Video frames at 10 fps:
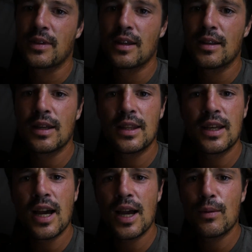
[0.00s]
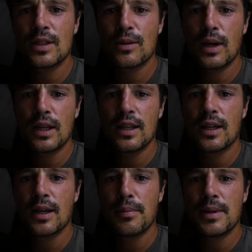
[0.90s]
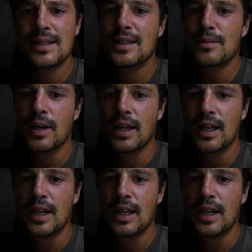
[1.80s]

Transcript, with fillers: the, the guy was quite a, a, businessman.